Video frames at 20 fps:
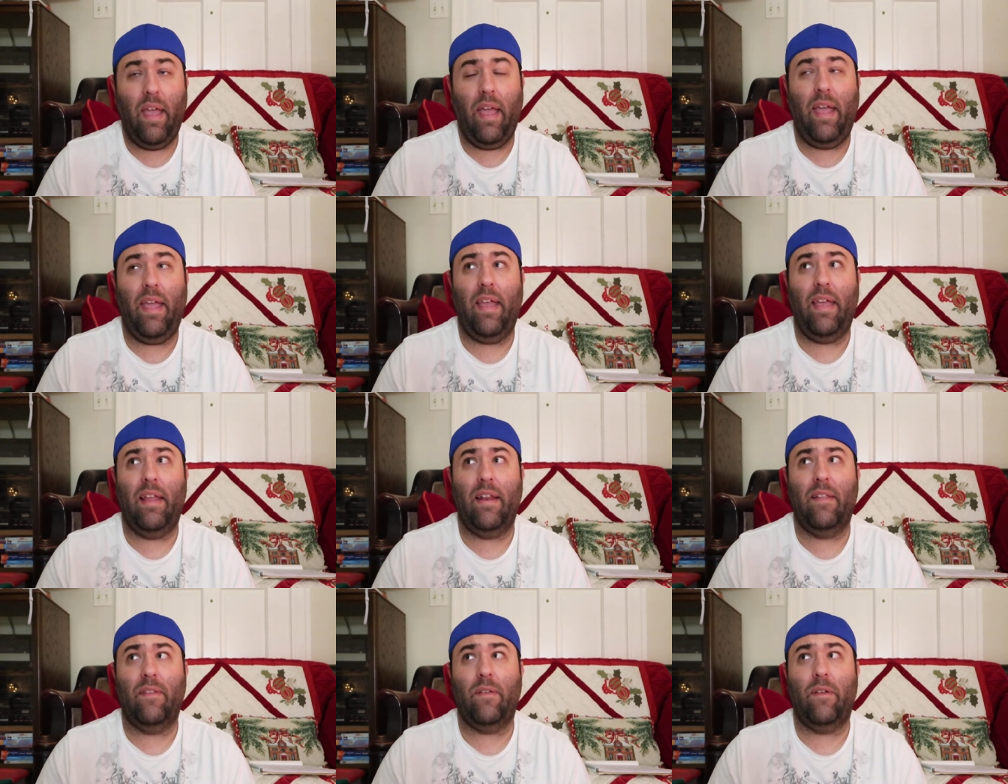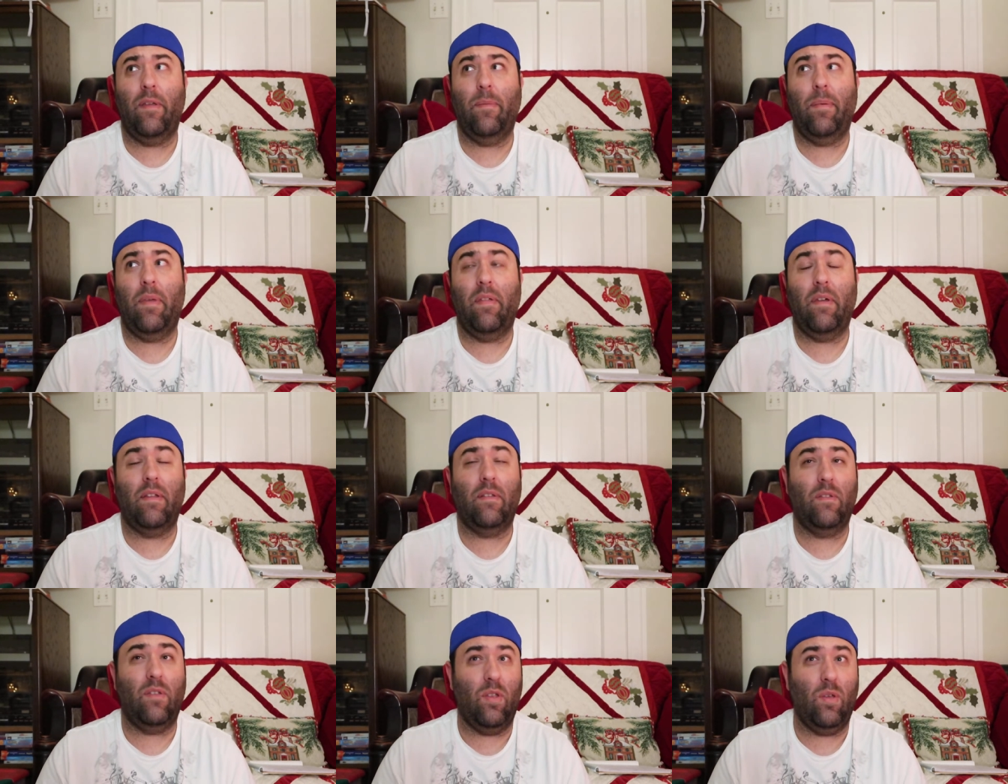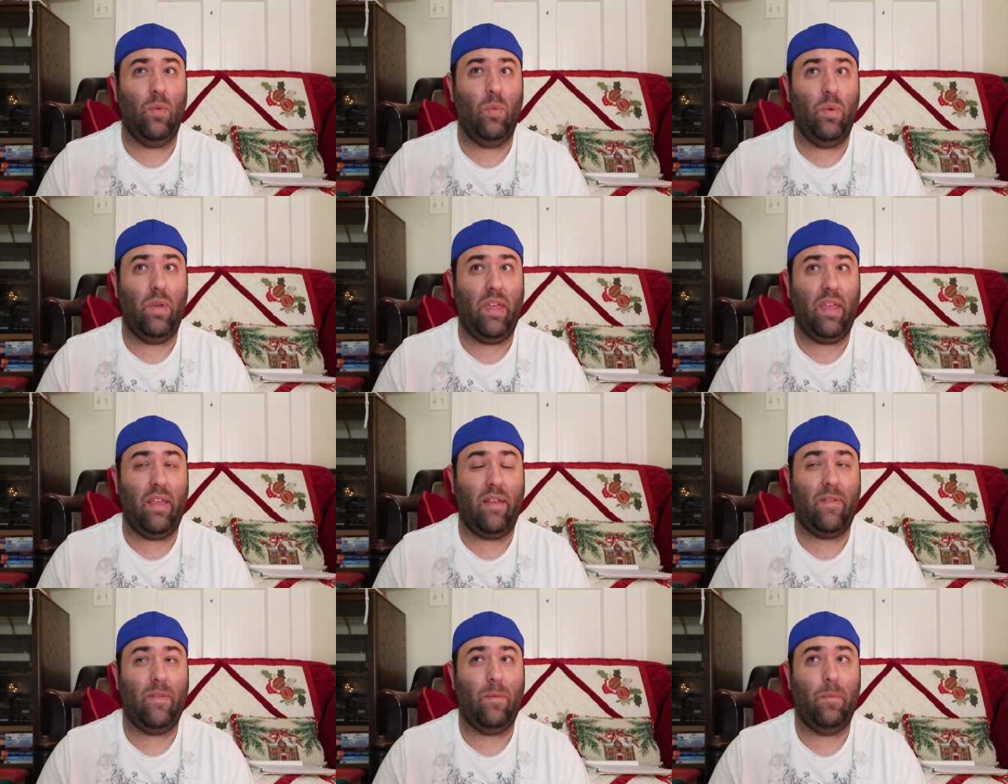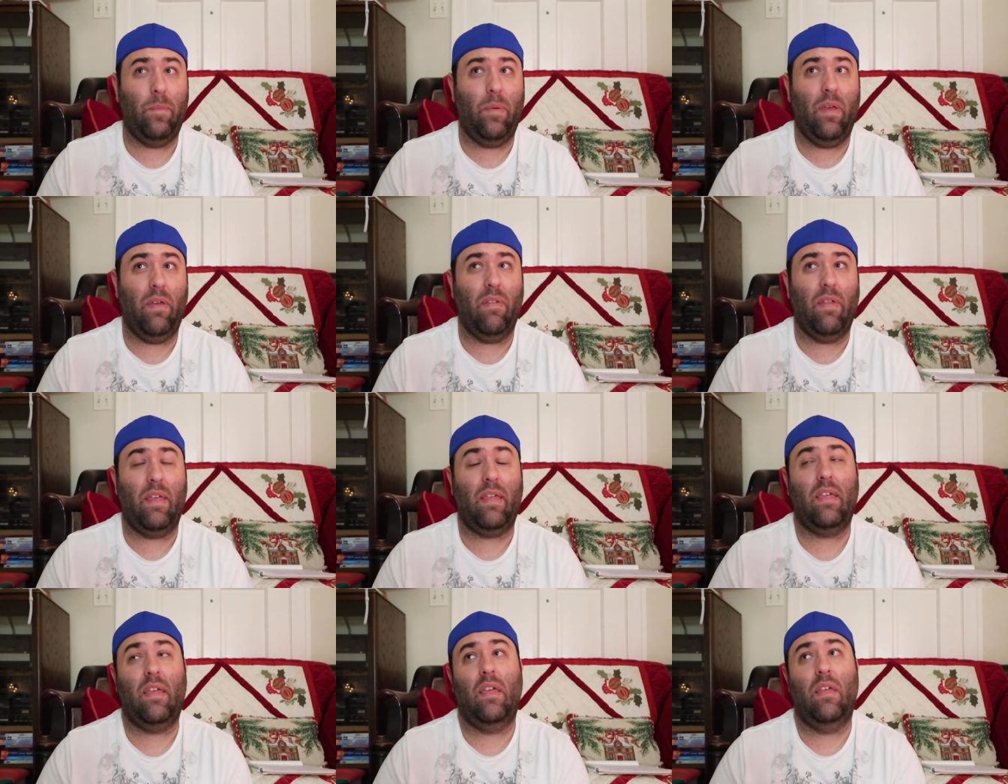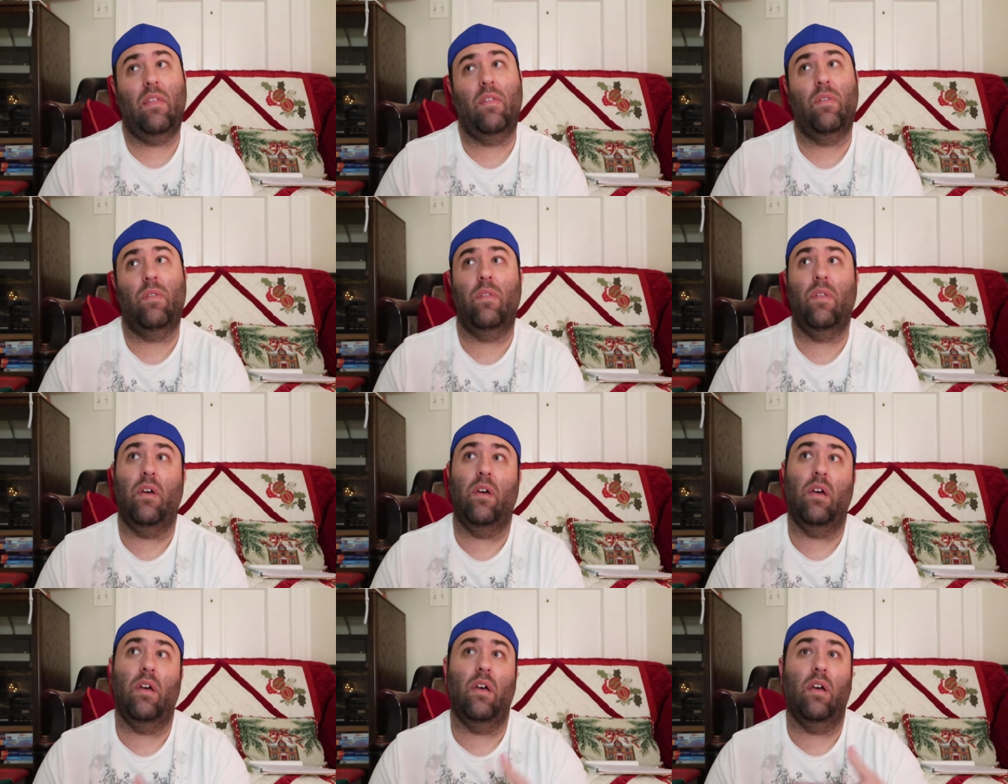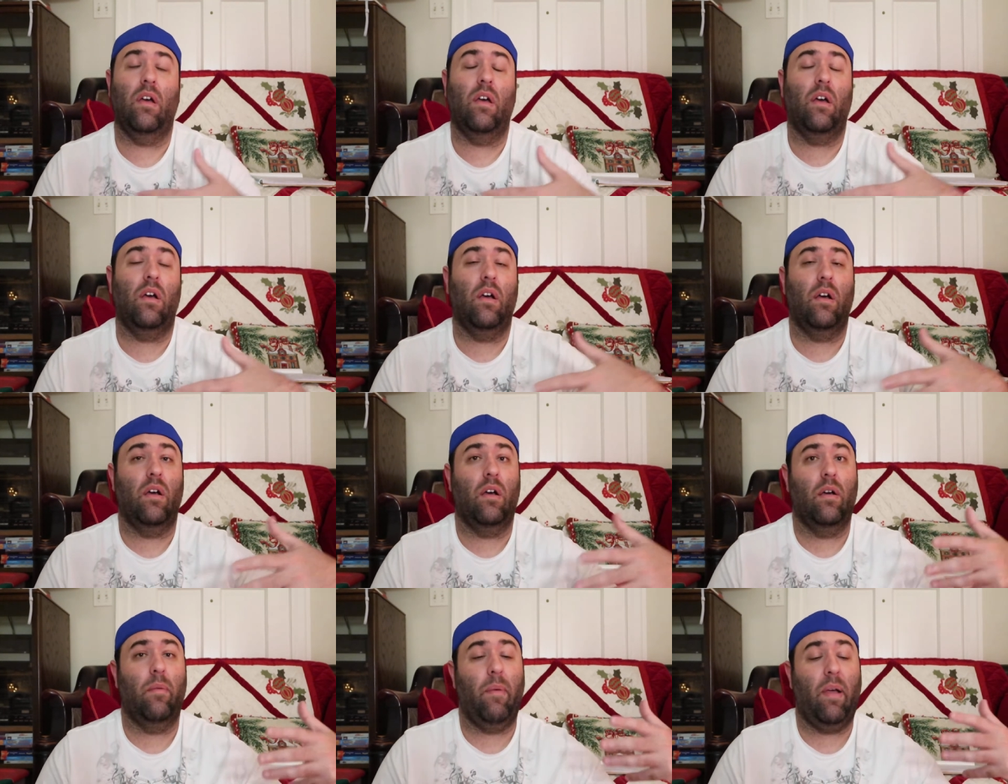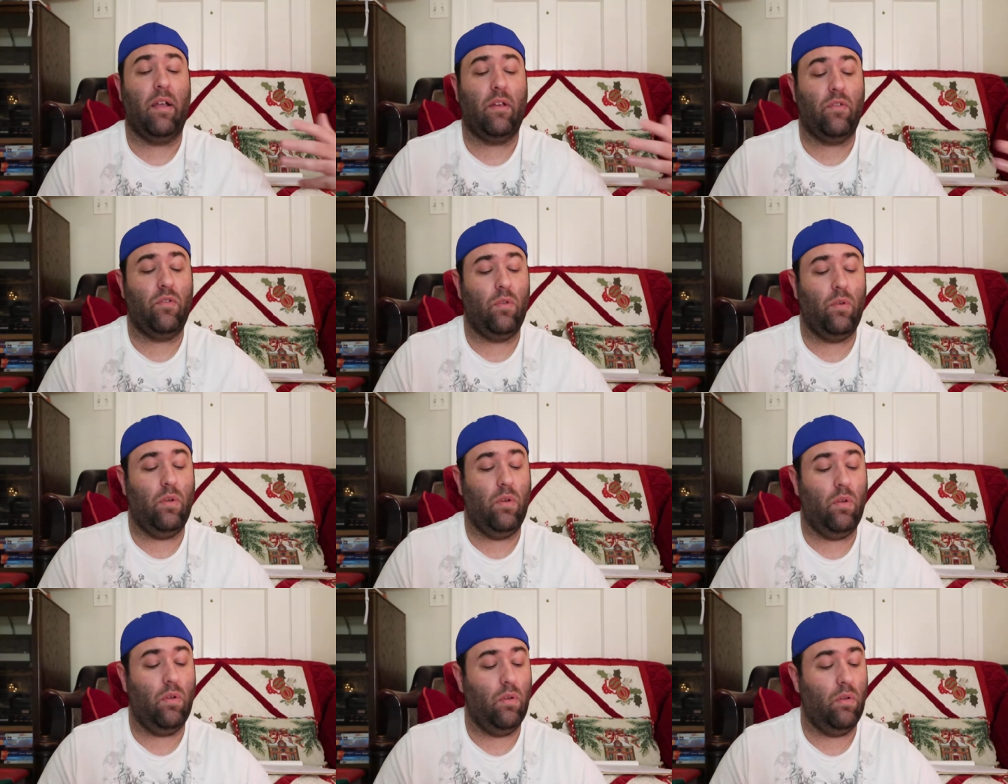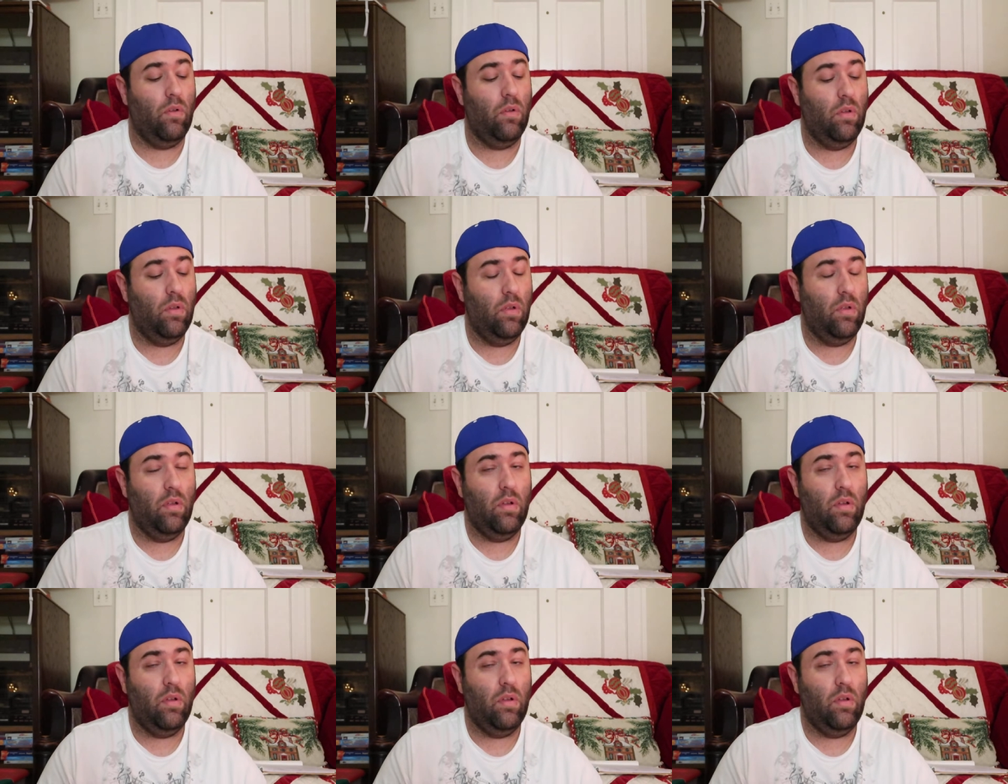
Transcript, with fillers: And it's only been like two weeks, but like in the um, actual